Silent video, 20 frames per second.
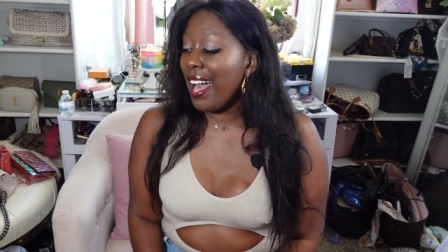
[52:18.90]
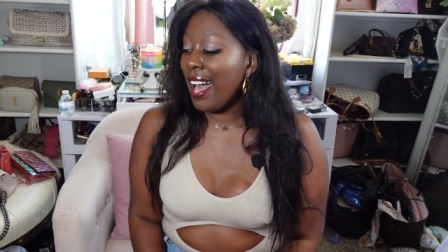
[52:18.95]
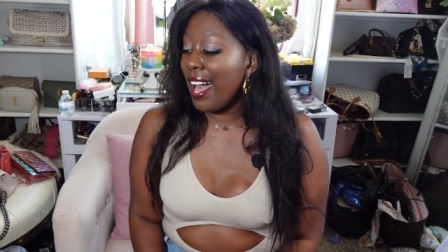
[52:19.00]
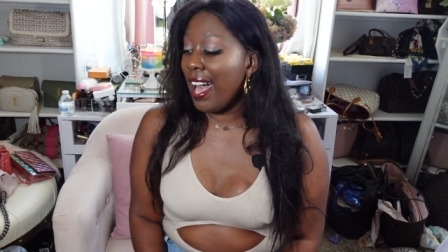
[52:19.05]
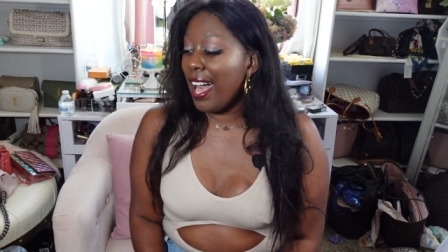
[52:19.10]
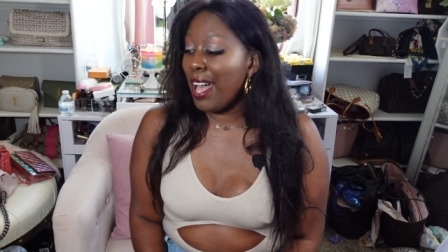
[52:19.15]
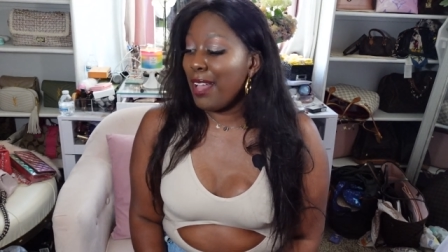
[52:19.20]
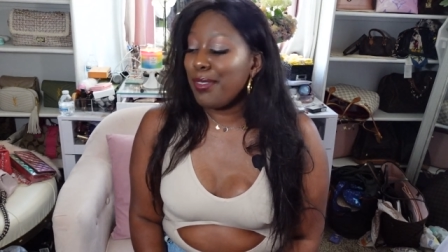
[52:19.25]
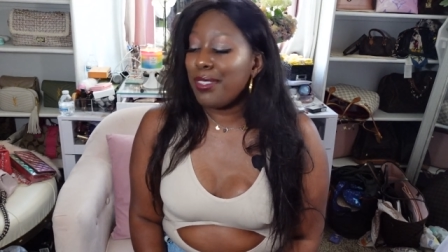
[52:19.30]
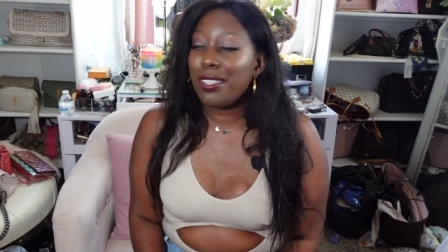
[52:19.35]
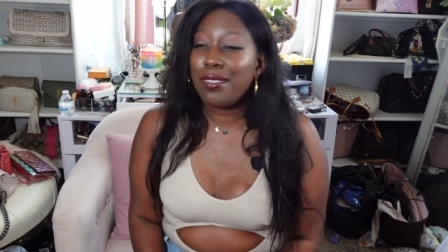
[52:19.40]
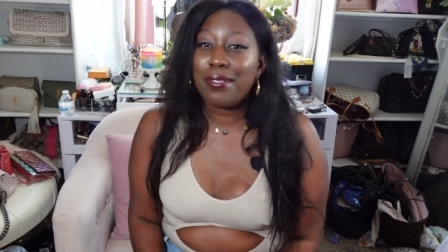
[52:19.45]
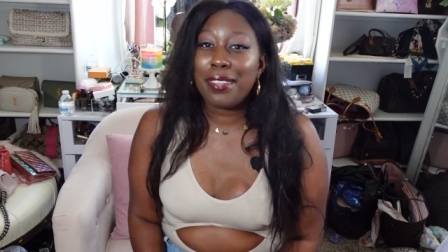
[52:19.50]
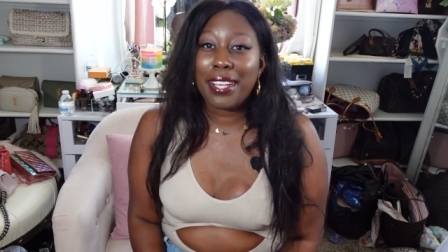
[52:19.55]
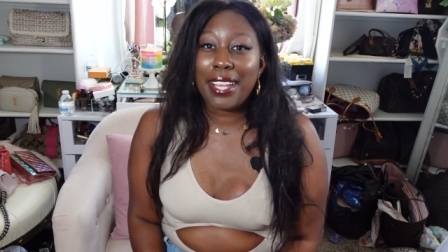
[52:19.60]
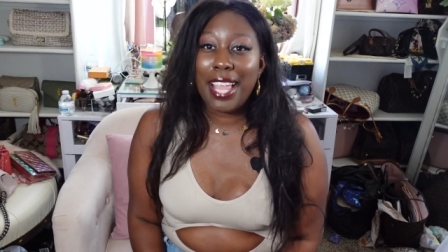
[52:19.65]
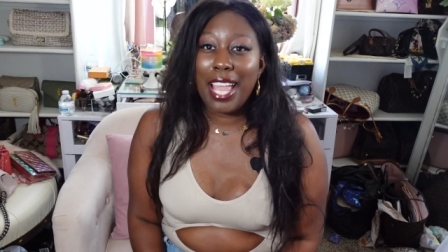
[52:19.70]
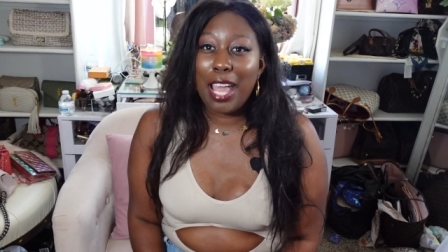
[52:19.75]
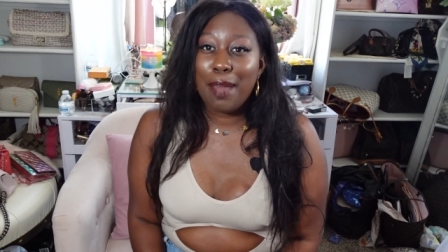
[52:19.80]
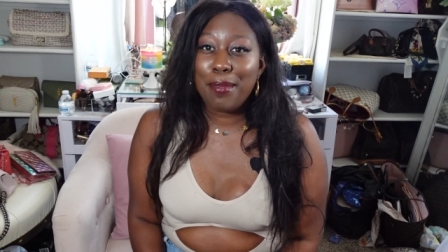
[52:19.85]
I'm
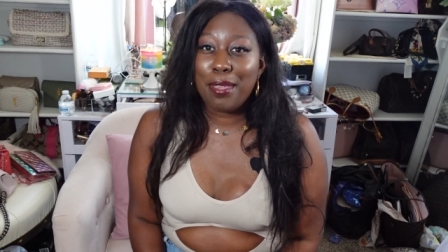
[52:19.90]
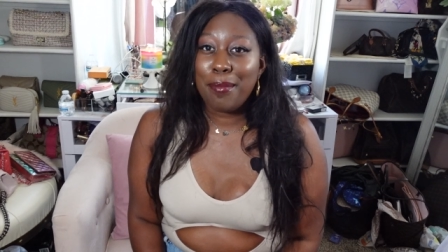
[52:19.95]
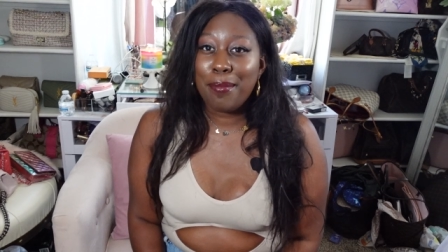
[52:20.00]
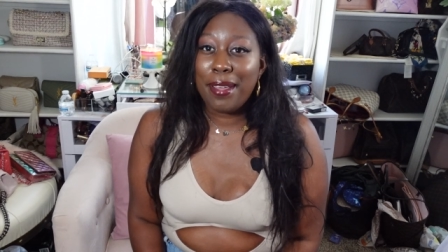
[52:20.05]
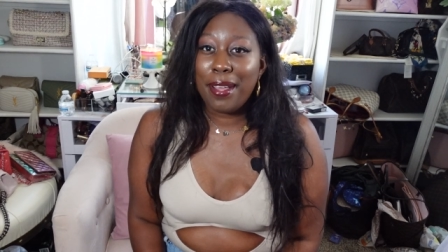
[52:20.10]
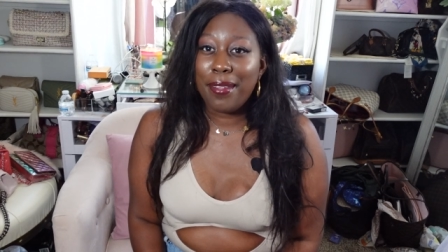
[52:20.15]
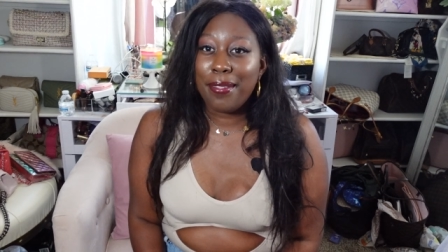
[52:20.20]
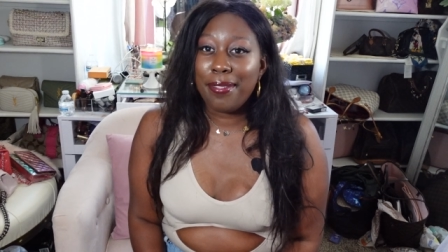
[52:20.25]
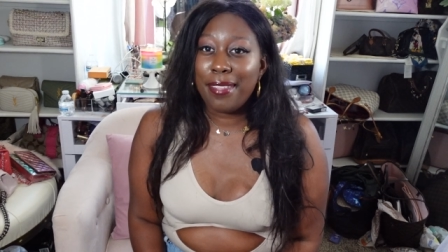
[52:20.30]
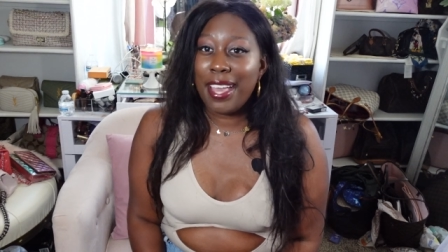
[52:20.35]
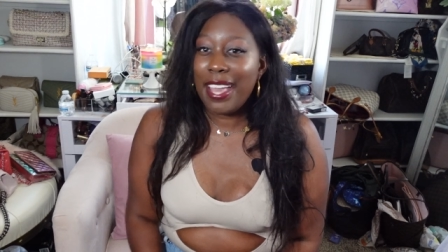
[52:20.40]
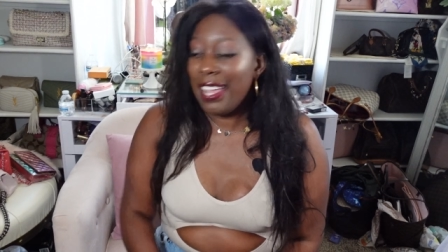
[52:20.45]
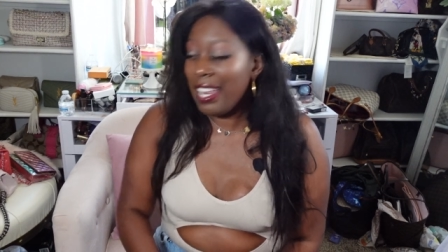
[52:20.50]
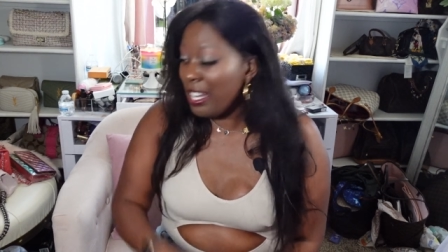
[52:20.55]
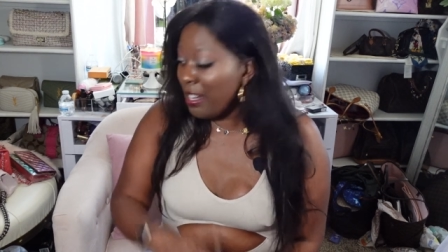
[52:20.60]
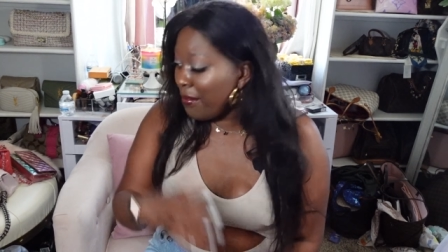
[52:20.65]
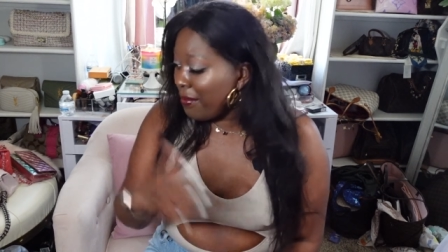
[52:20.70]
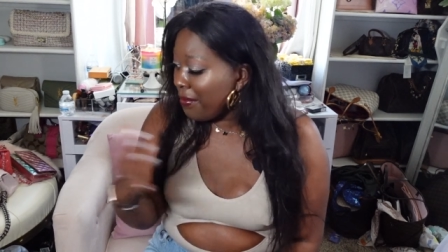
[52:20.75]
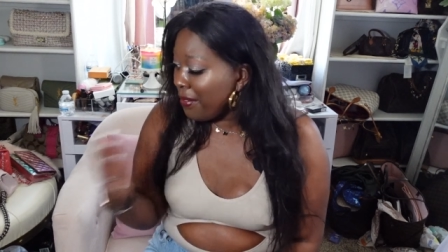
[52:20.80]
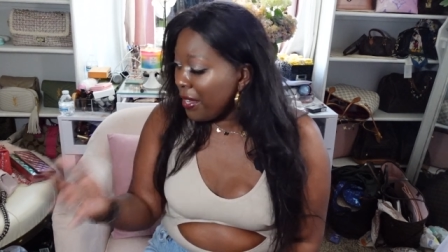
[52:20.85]
very happy about that.
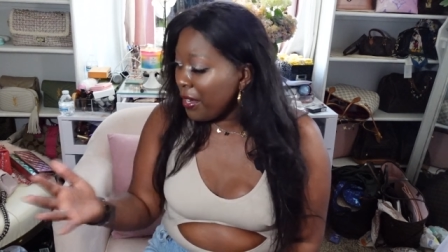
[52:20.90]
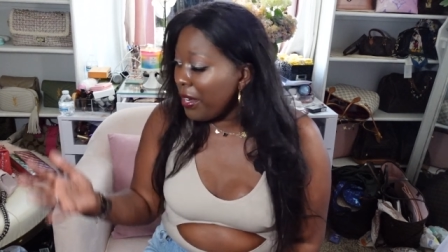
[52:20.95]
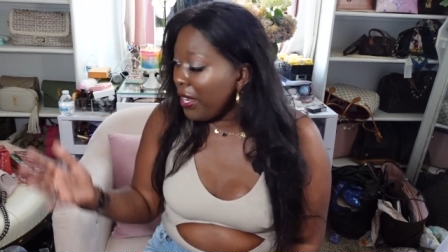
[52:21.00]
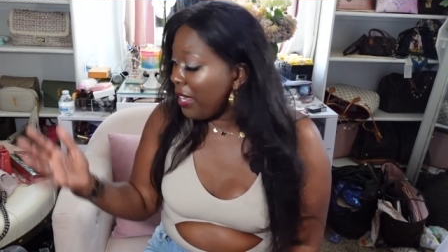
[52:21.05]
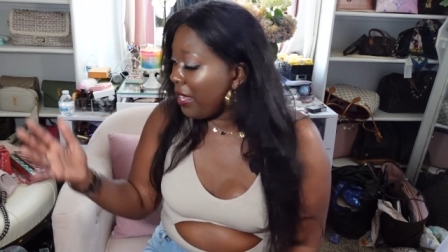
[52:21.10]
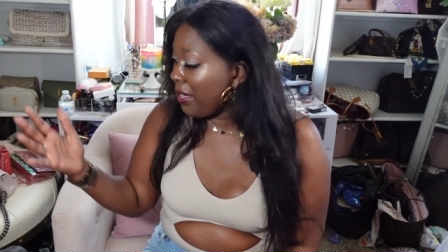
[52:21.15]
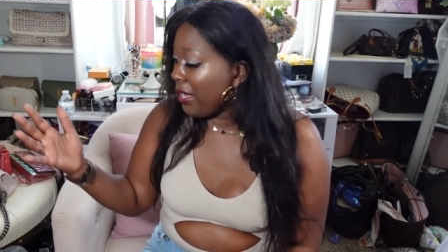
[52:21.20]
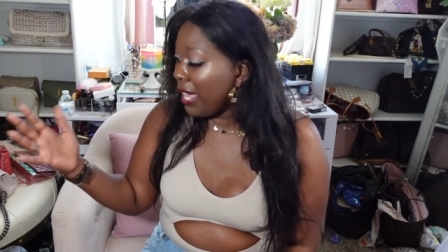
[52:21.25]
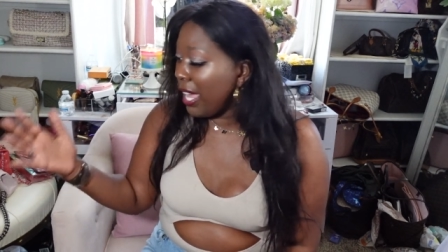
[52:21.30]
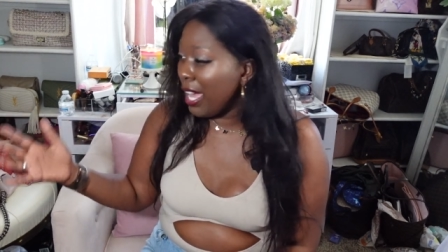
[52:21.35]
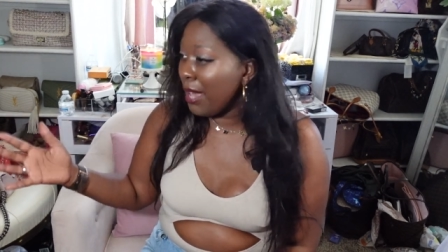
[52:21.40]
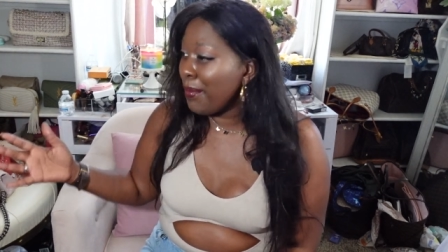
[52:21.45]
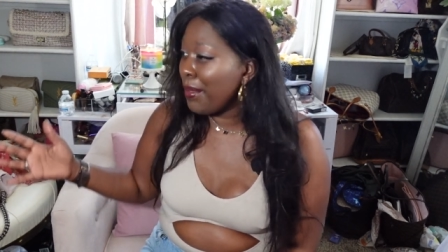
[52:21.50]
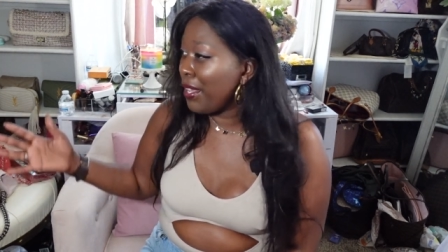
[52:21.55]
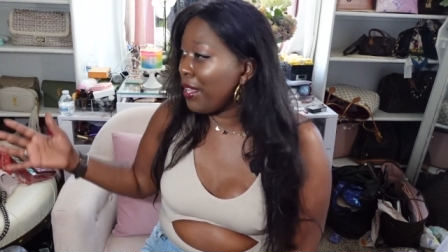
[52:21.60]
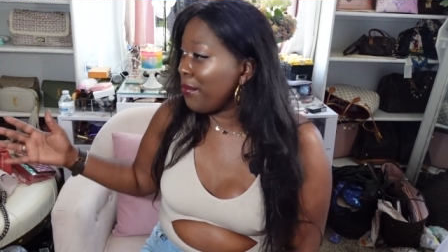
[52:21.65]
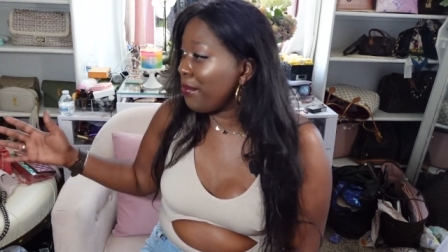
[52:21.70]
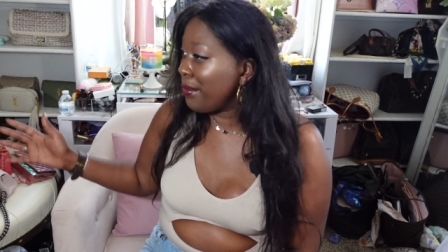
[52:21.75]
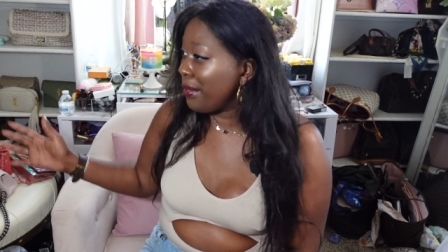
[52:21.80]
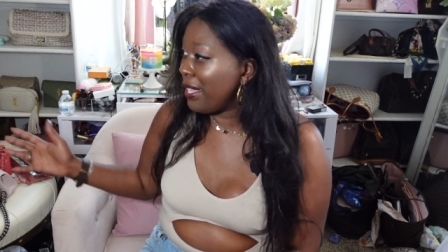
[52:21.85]
And I'm very
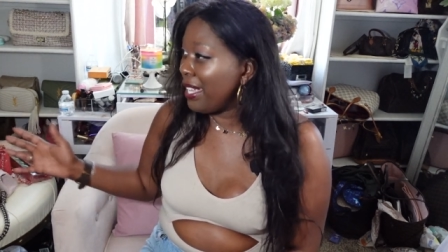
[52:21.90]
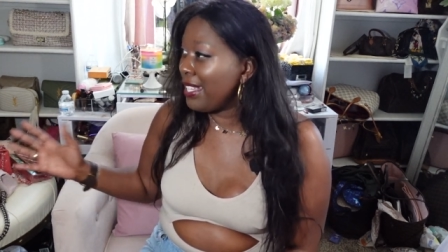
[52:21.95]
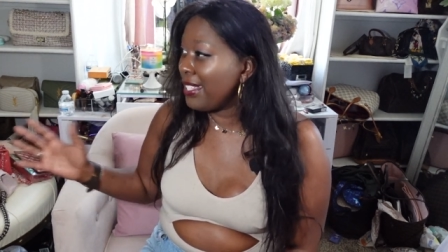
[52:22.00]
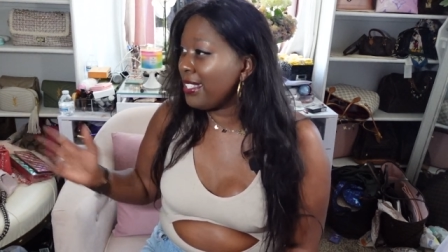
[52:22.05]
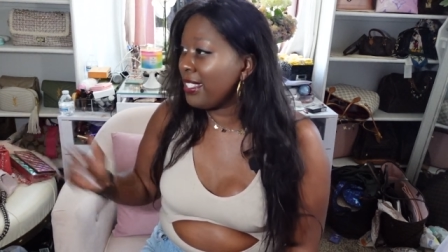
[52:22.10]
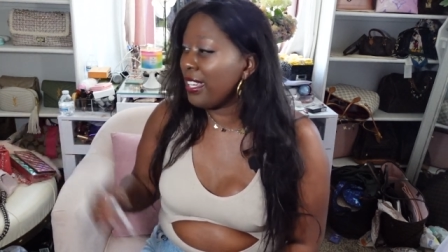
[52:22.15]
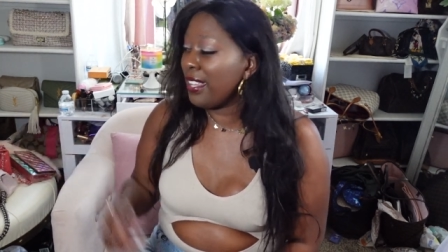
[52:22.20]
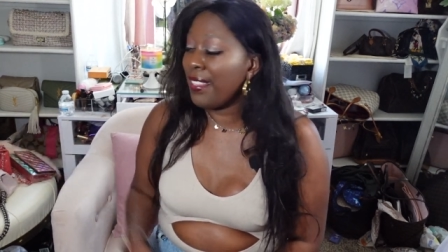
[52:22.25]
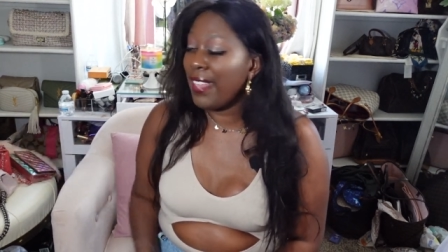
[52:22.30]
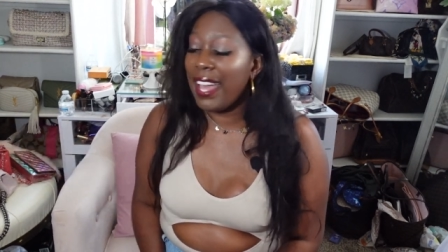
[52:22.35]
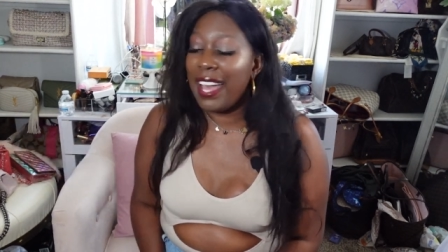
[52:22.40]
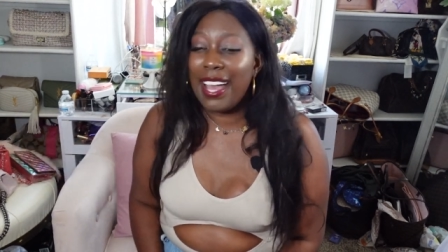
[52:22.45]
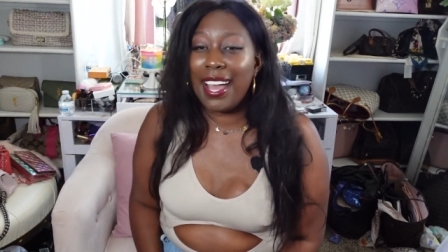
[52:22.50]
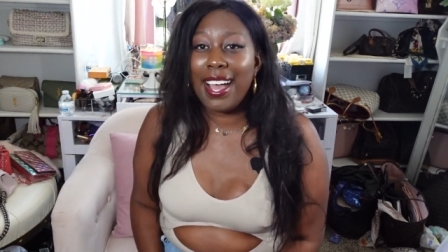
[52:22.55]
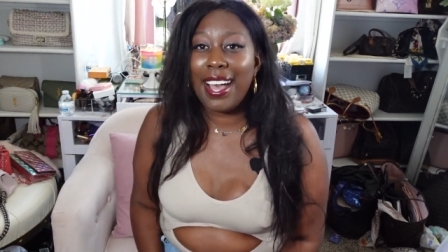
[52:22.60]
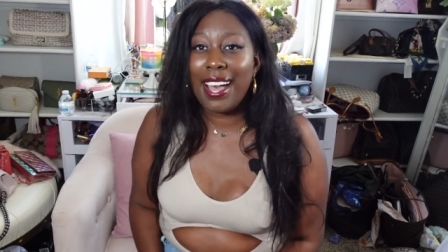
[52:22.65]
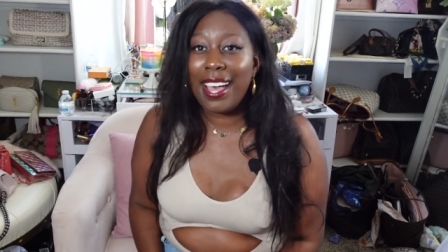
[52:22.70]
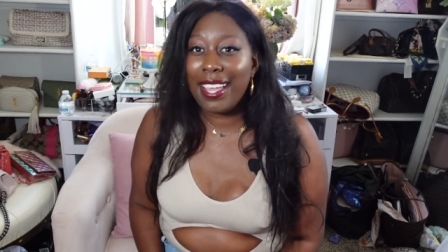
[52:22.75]
happy and blessed that